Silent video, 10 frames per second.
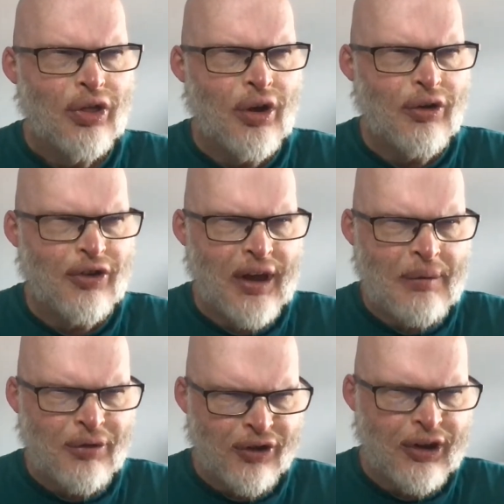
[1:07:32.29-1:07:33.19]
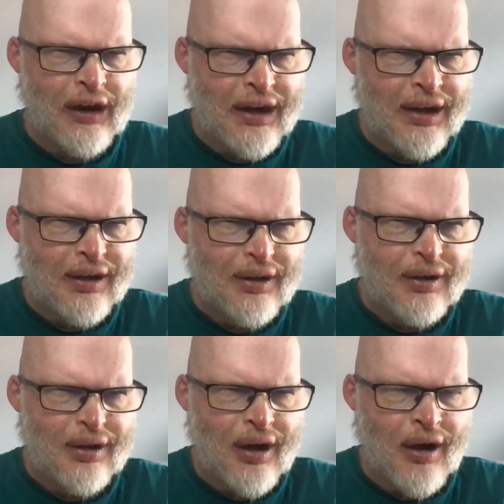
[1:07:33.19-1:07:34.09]
that seems silly
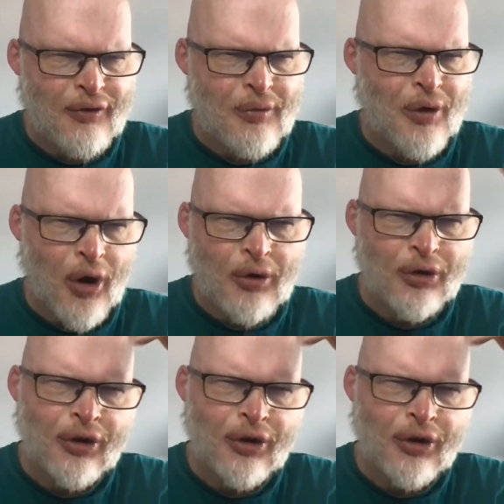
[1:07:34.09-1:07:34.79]
from your own